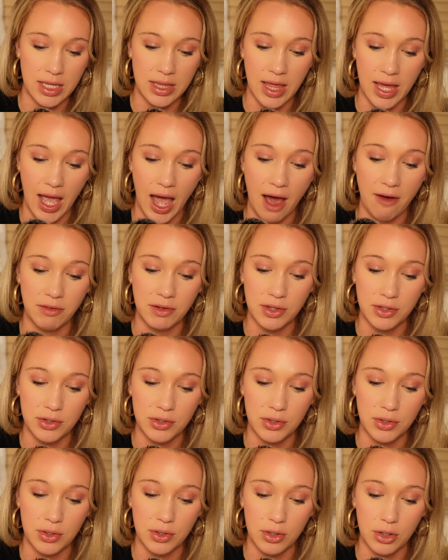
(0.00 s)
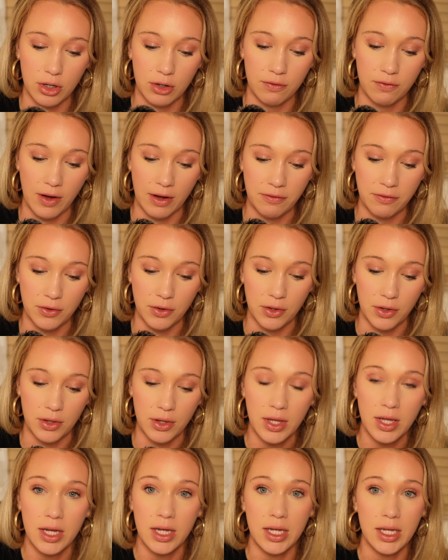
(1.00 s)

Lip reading: They have a little kerfuffle.